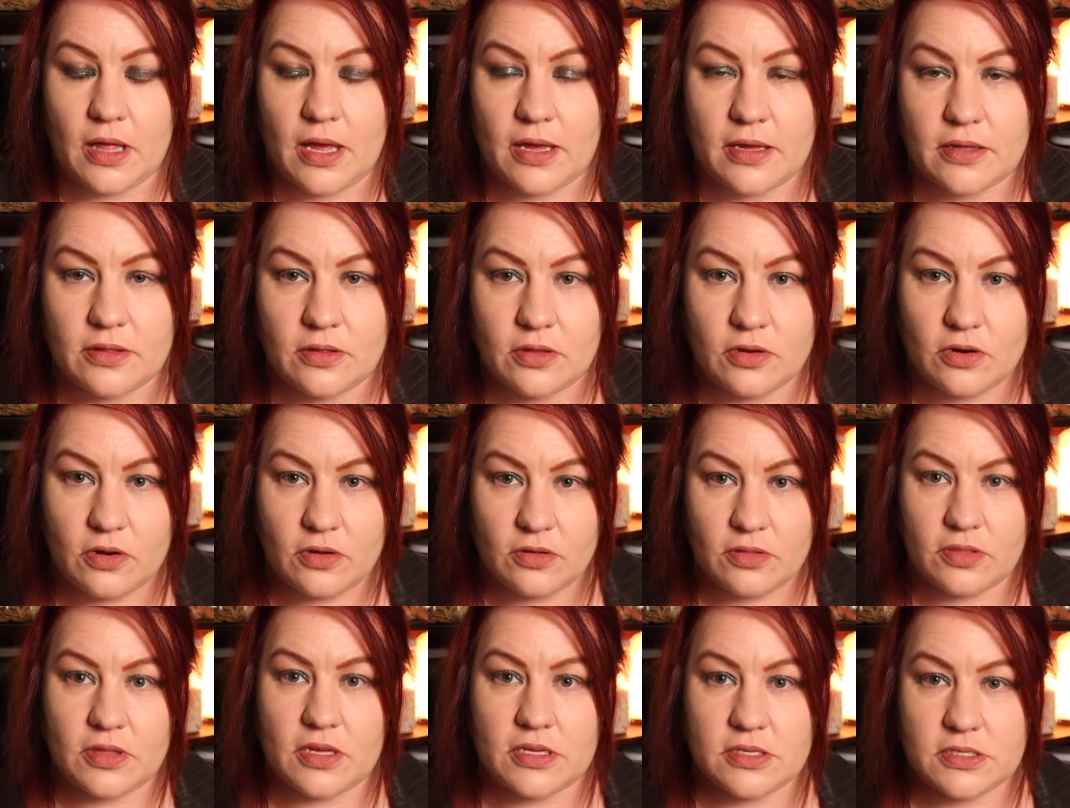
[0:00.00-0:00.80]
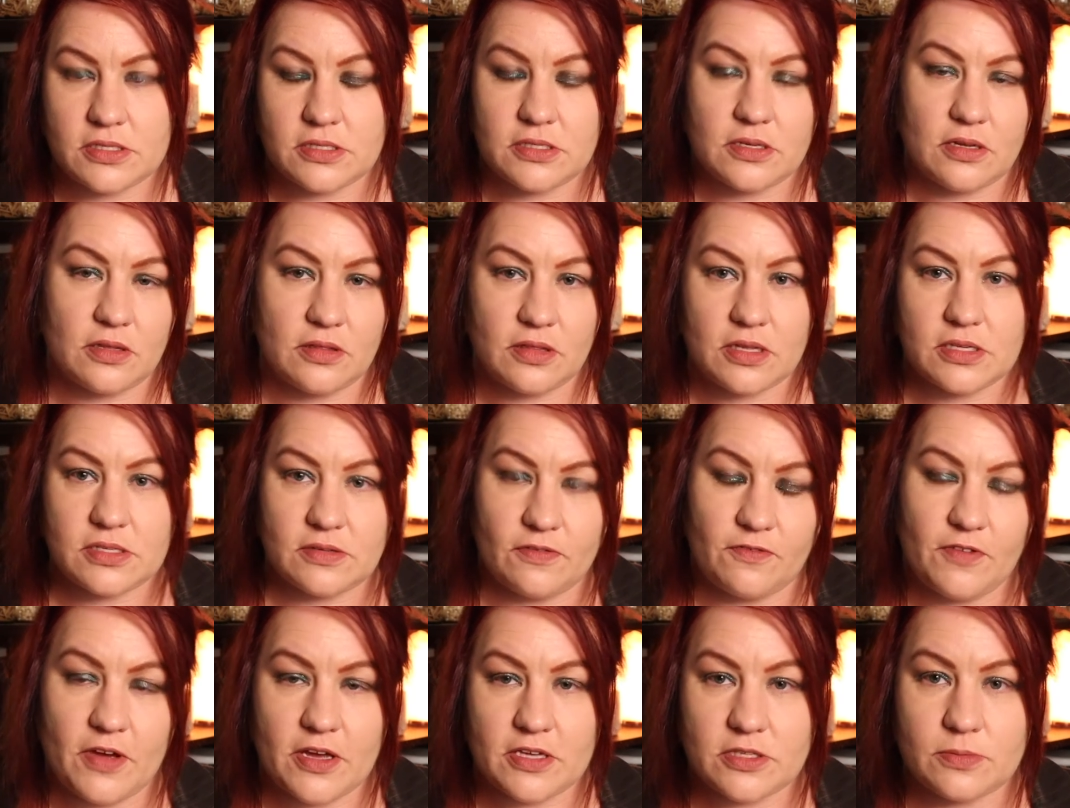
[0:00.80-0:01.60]
Like, you know, these
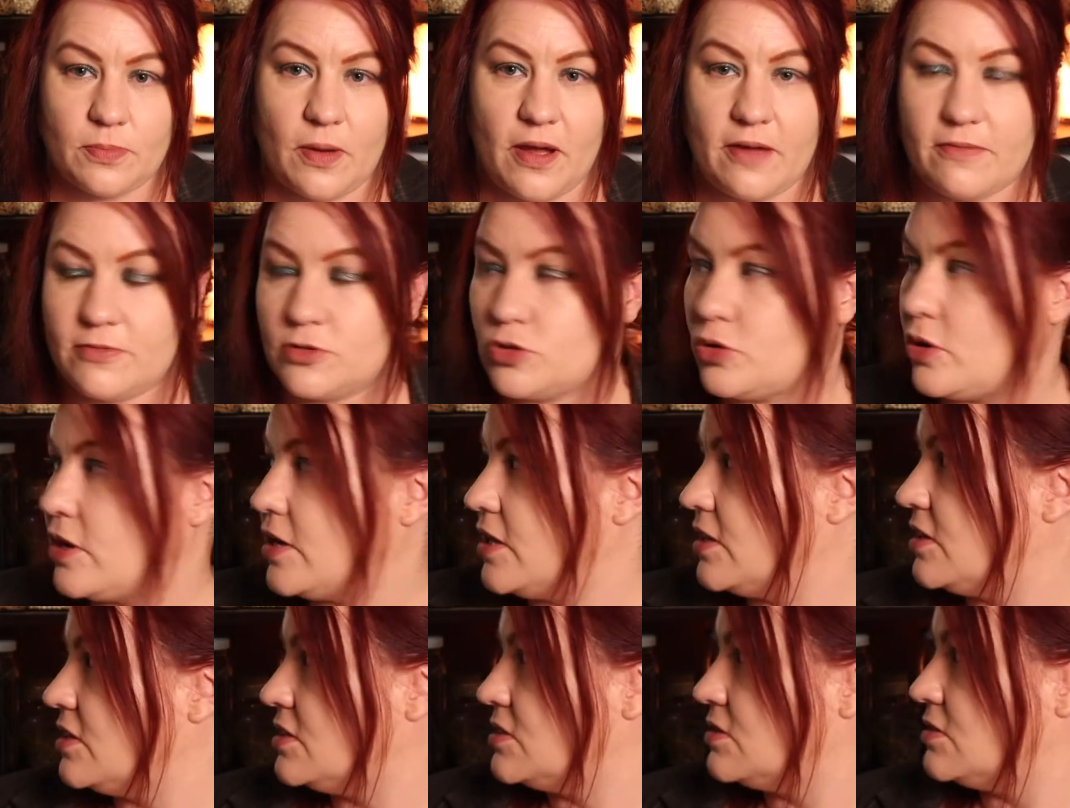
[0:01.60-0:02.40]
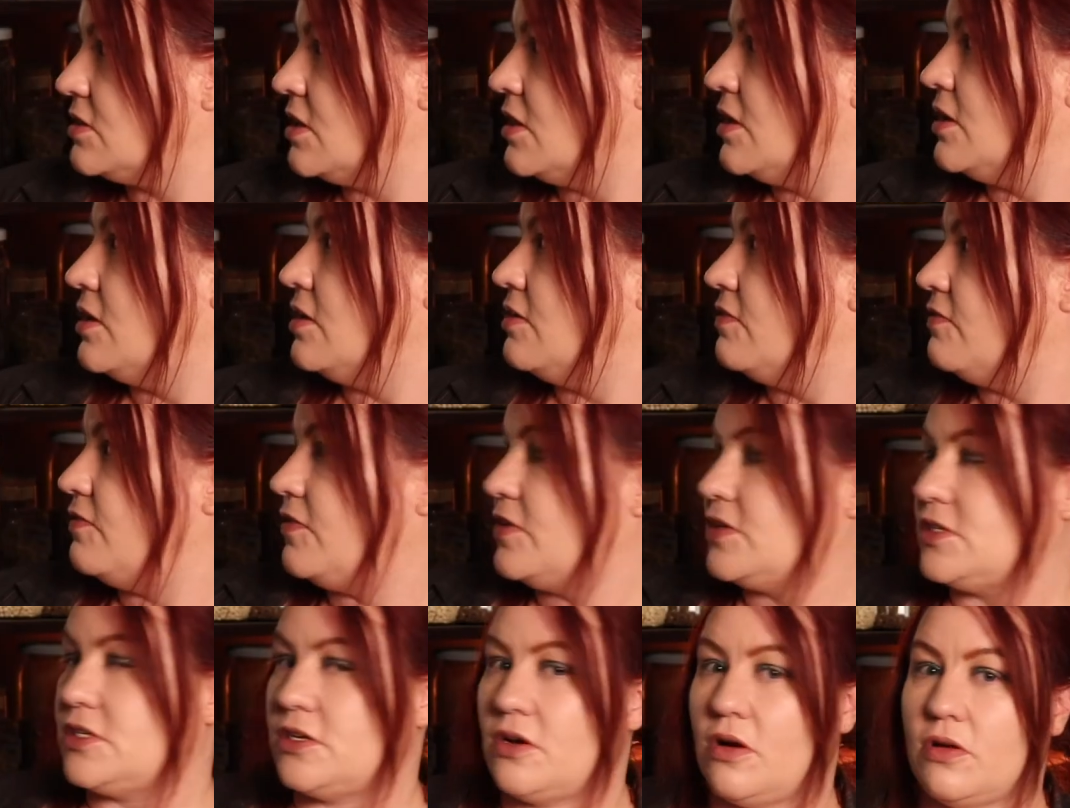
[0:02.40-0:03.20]
effects, by treating this
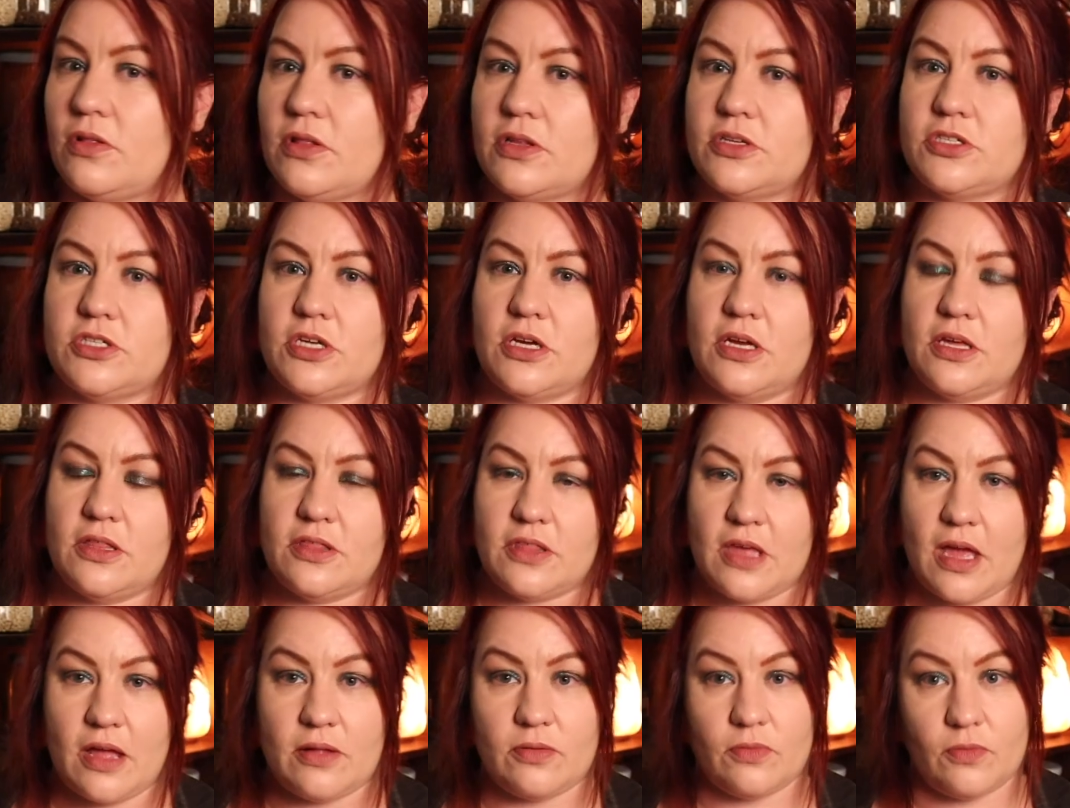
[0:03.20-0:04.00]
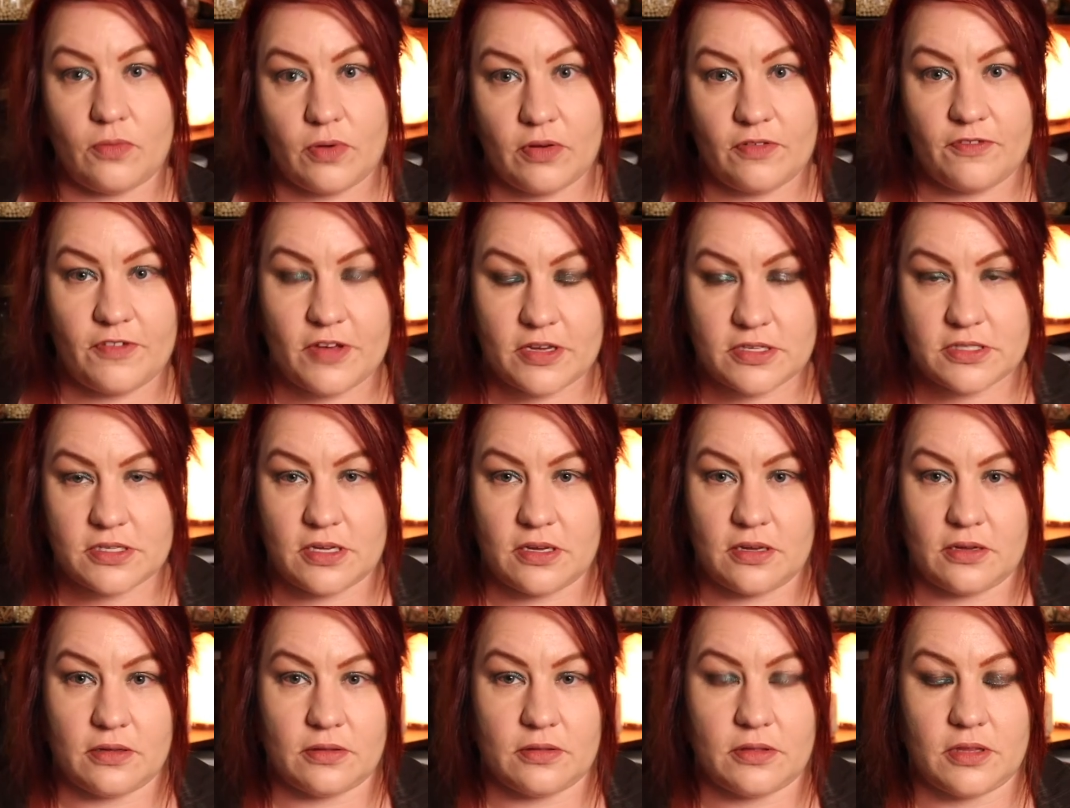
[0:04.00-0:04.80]
physiology, then we're
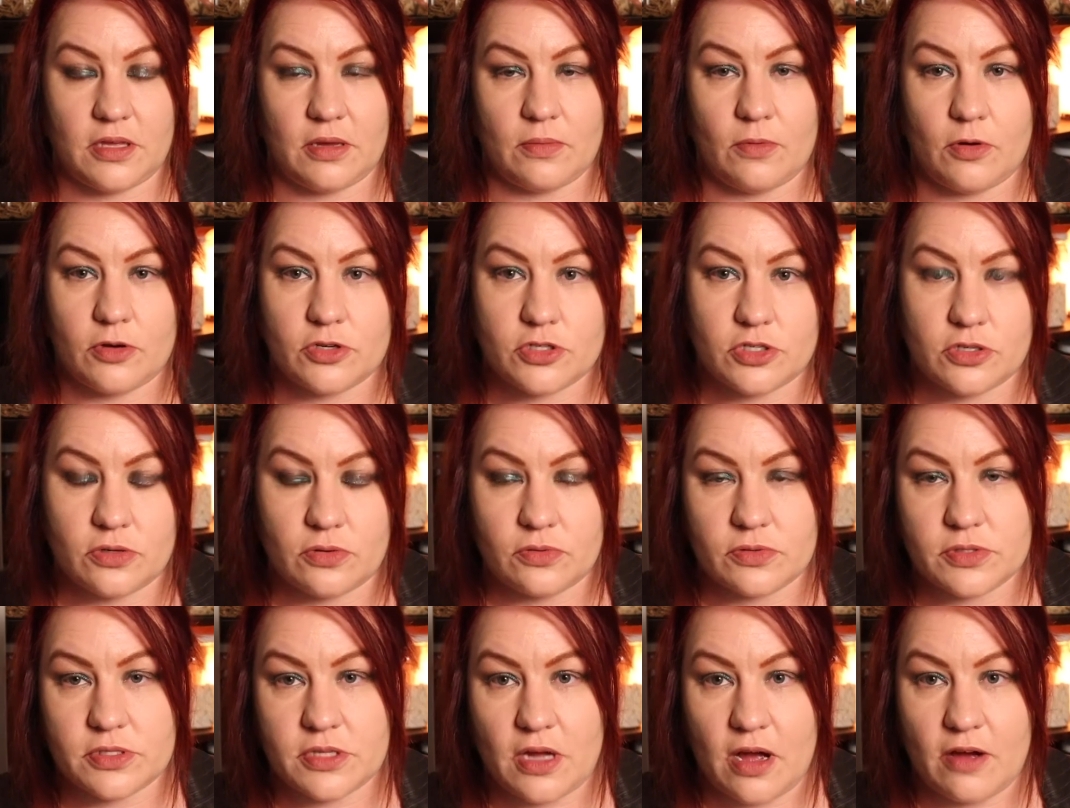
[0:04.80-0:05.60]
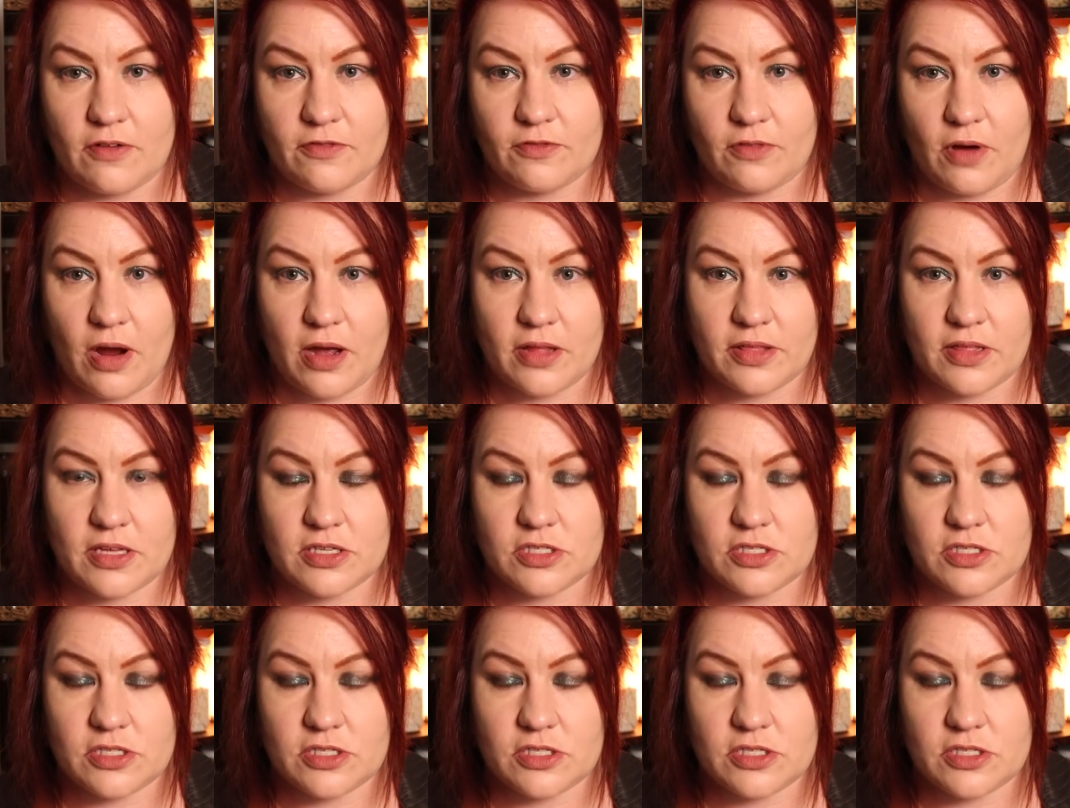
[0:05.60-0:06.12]
fixing the emotional stuff, right?